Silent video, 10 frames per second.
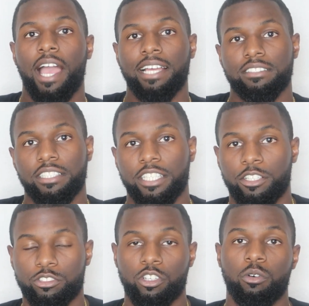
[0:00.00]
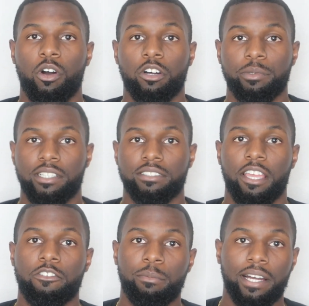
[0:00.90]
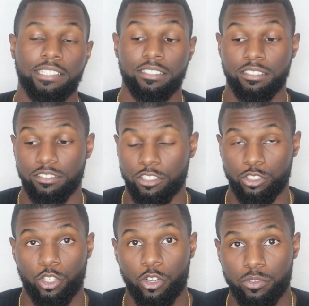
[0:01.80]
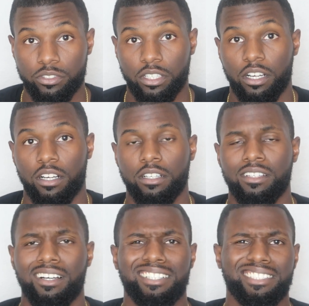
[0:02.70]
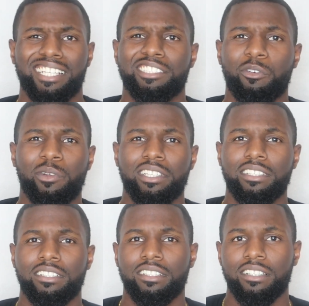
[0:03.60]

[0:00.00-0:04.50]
as the years go on, because everybody deserves a chance to really